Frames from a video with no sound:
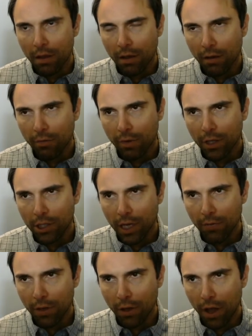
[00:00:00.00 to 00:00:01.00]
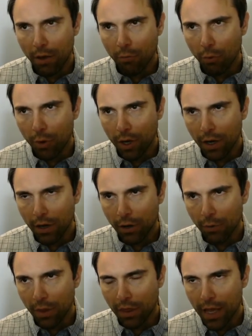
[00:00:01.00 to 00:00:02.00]
which, even though you
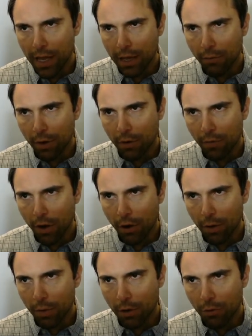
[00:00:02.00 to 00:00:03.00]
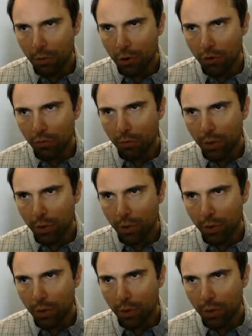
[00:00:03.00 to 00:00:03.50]
would think it would have already been removed,